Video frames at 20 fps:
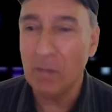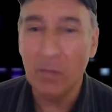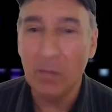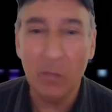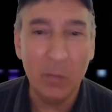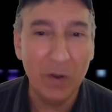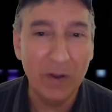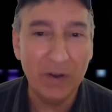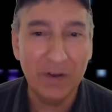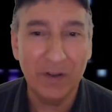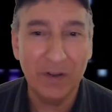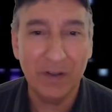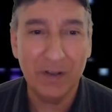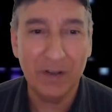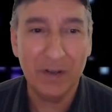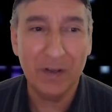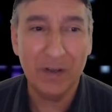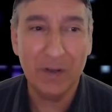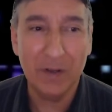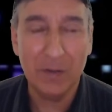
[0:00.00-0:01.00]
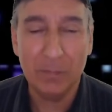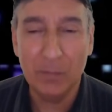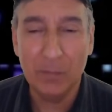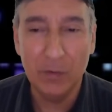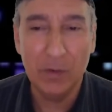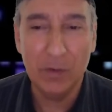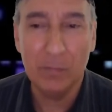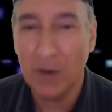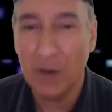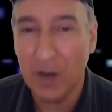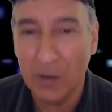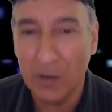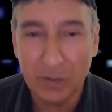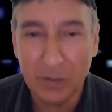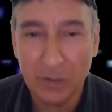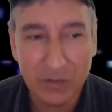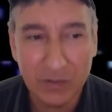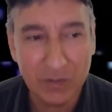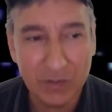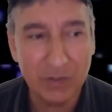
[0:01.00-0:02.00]
when PewDiePie
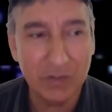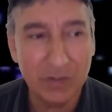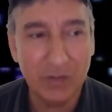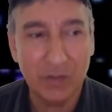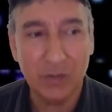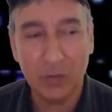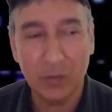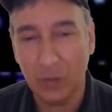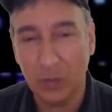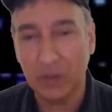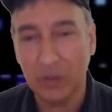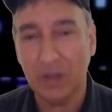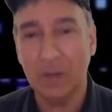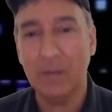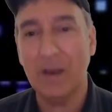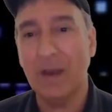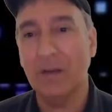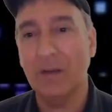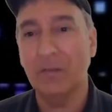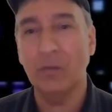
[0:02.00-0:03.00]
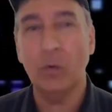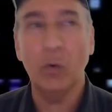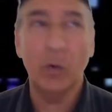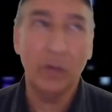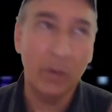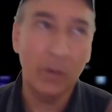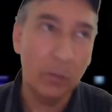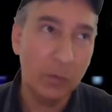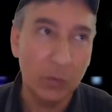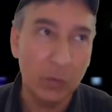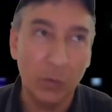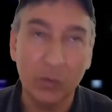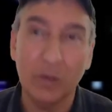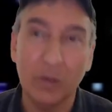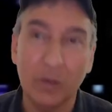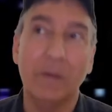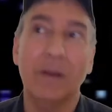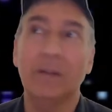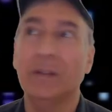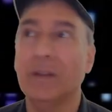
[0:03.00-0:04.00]
was talking about, or they were talking
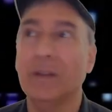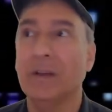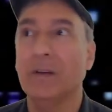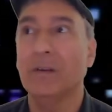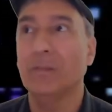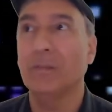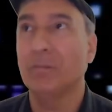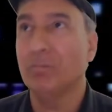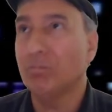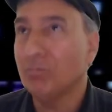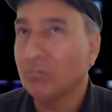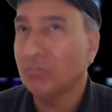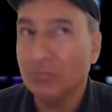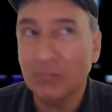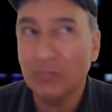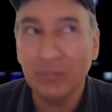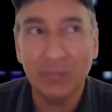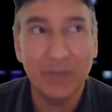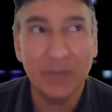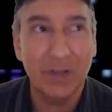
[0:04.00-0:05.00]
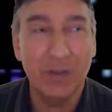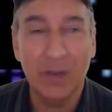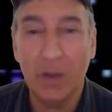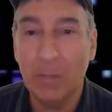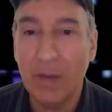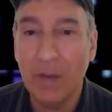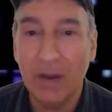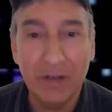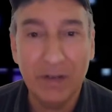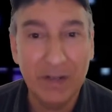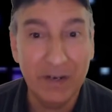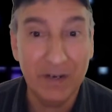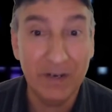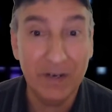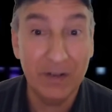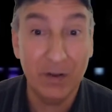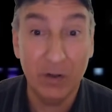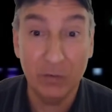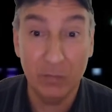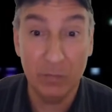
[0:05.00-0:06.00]
about there, about hitting
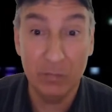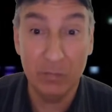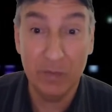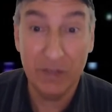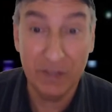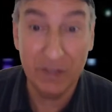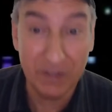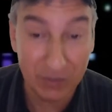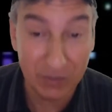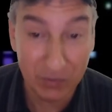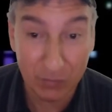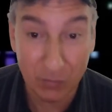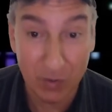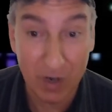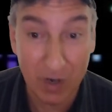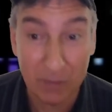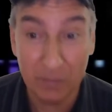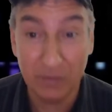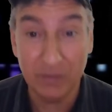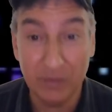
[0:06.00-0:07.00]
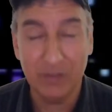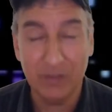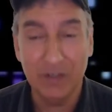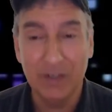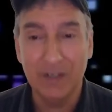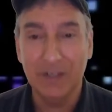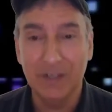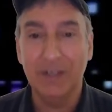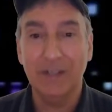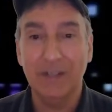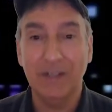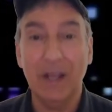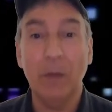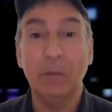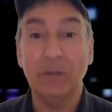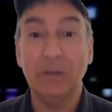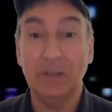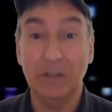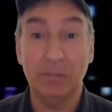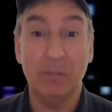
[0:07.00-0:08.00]
100 million subscribers. That
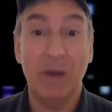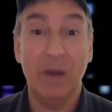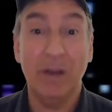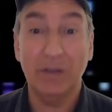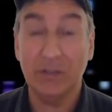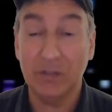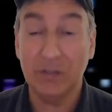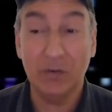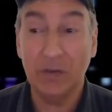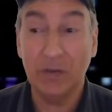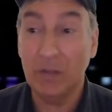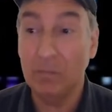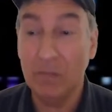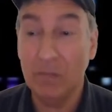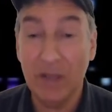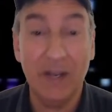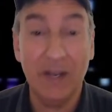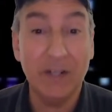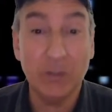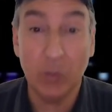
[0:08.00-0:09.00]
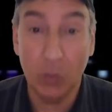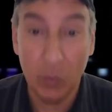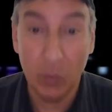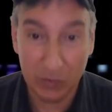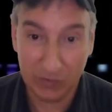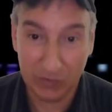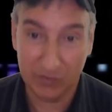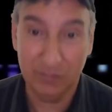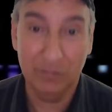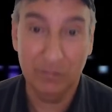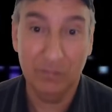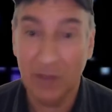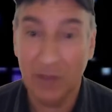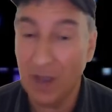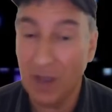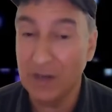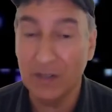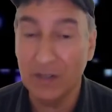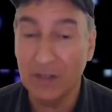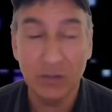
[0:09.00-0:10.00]
was his milestone, and man, that's awesome.
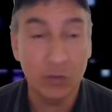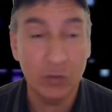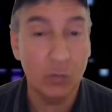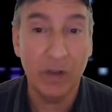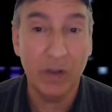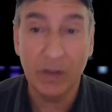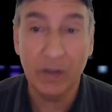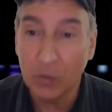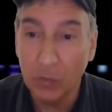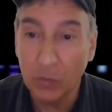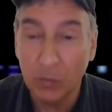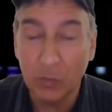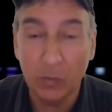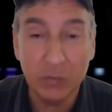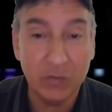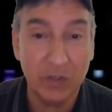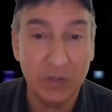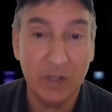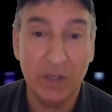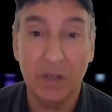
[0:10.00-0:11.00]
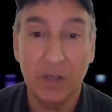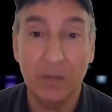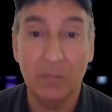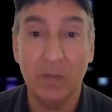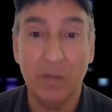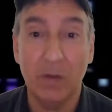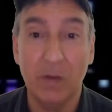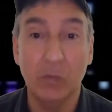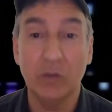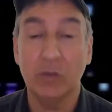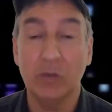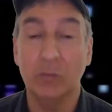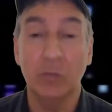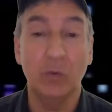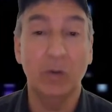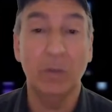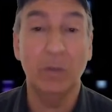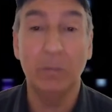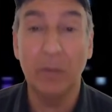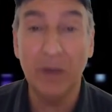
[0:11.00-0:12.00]
That is great. Kudos to him. I wish him
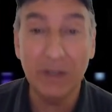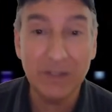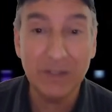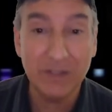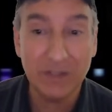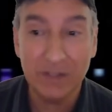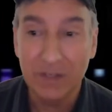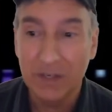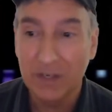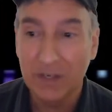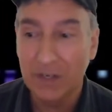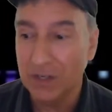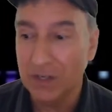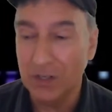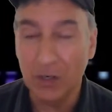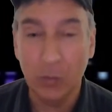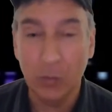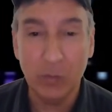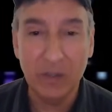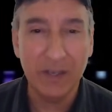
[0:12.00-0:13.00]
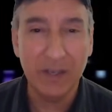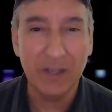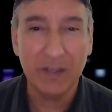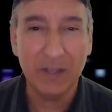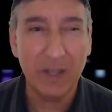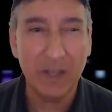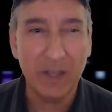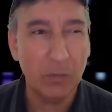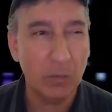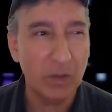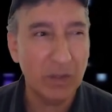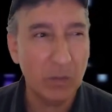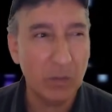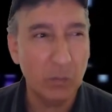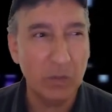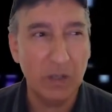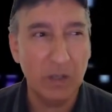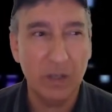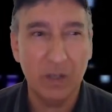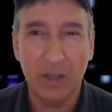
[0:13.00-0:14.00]
all the best. You know, when you get that, I think
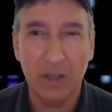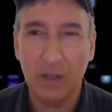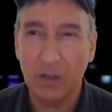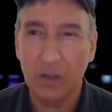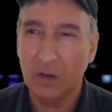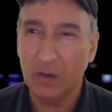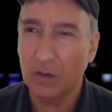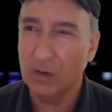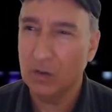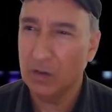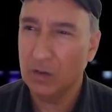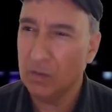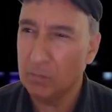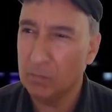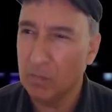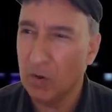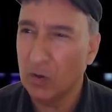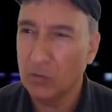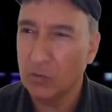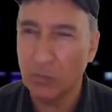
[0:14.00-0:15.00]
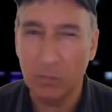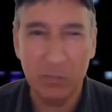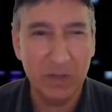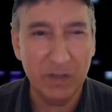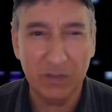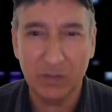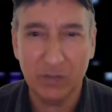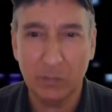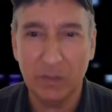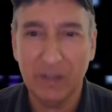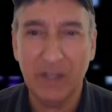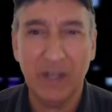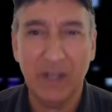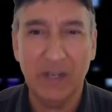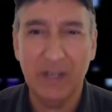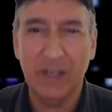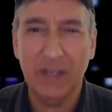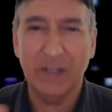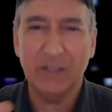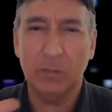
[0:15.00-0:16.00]
when you hit 100 million or something like that, he
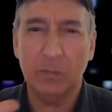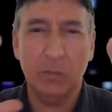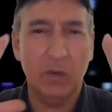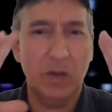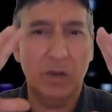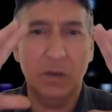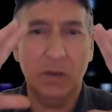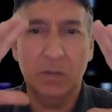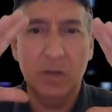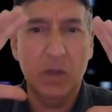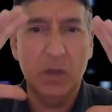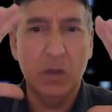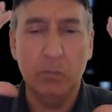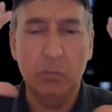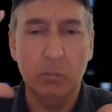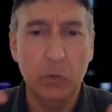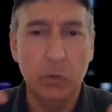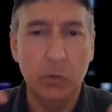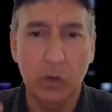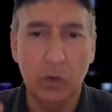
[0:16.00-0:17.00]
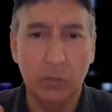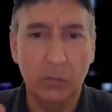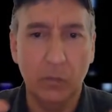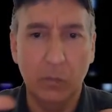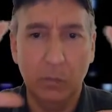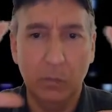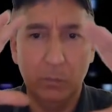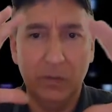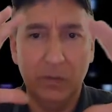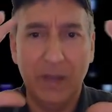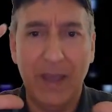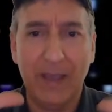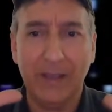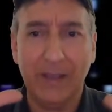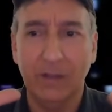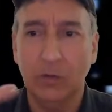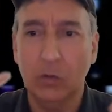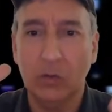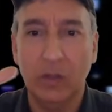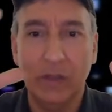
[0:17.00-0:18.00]
gets some kind of beautiful plaque. It
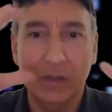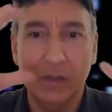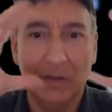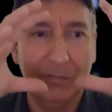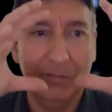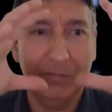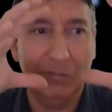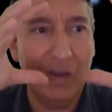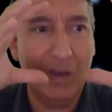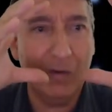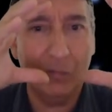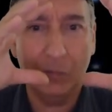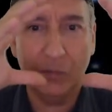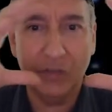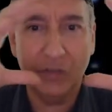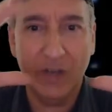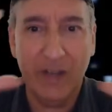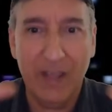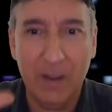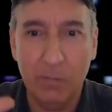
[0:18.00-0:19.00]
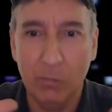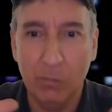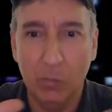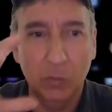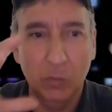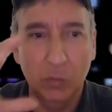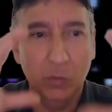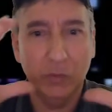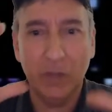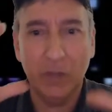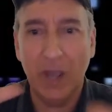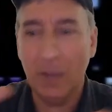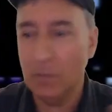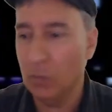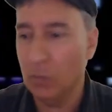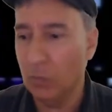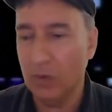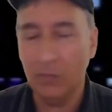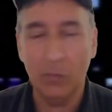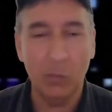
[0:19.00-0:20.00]
looked like, I don't know if it was an emerald or diamond,
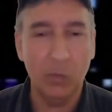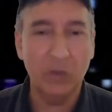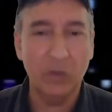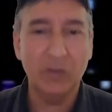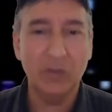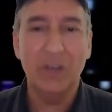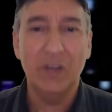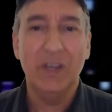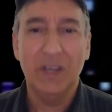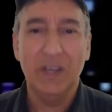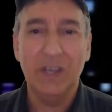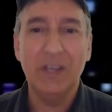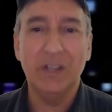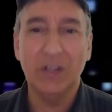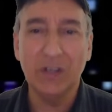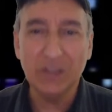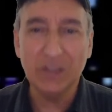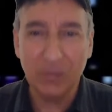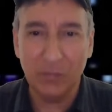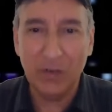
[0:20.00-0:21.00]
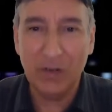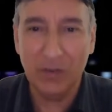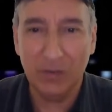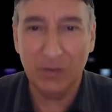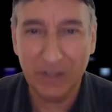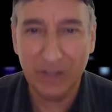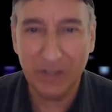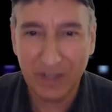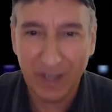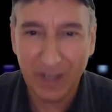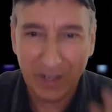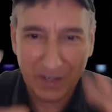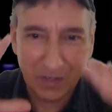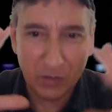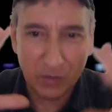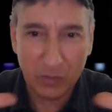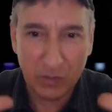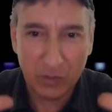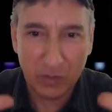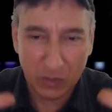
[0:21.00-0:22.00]
whatever it was. He does a video like that. You know,
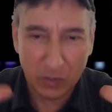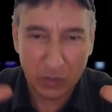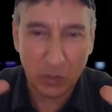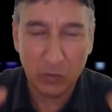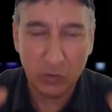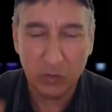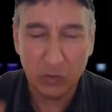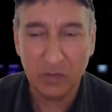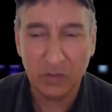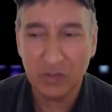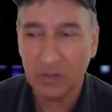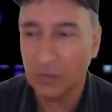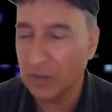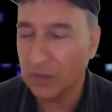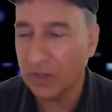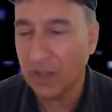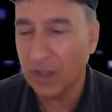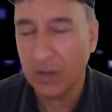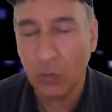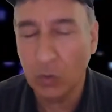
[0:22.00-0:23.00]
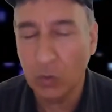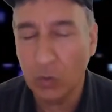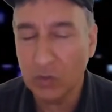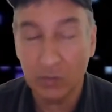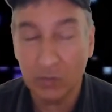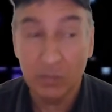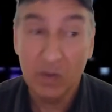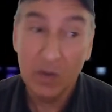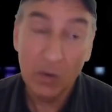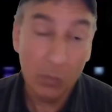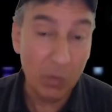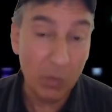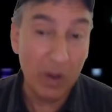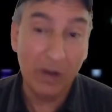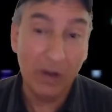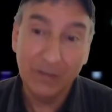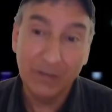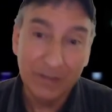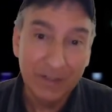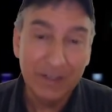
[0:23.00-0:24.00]
he shows you and stuff like that. Awesome.
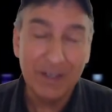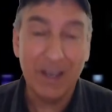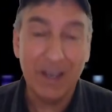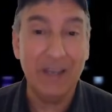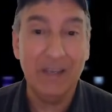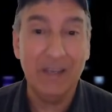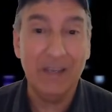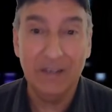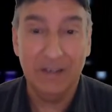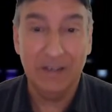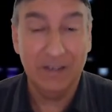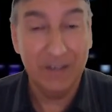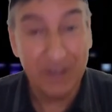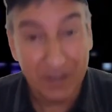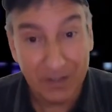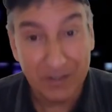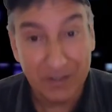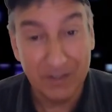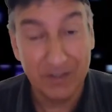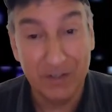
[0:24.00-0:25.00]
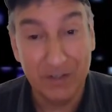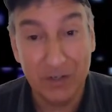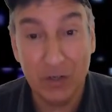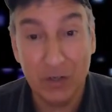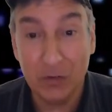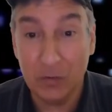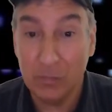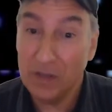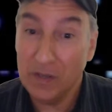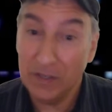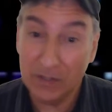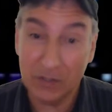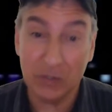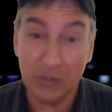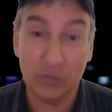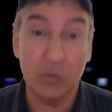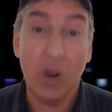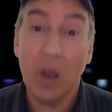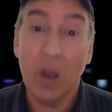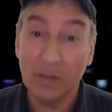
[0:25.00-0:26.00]
Well, hey, 100 million
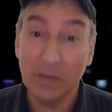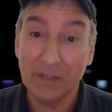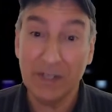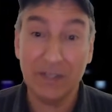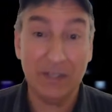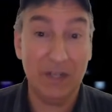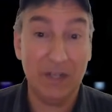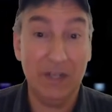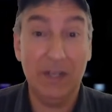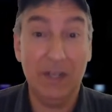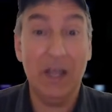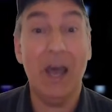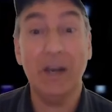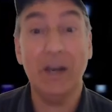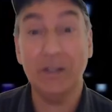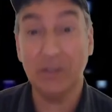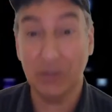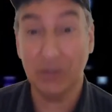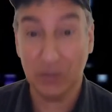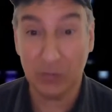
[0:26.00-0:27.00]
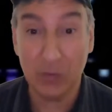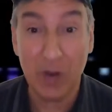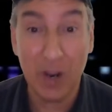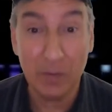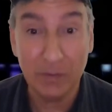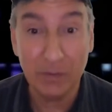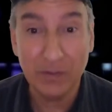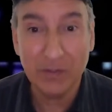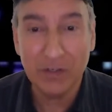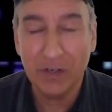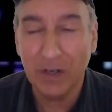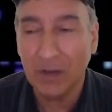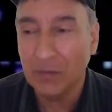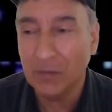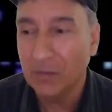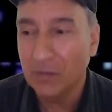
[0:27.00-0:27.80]
subscribers. That's a lot of subscribers, you know.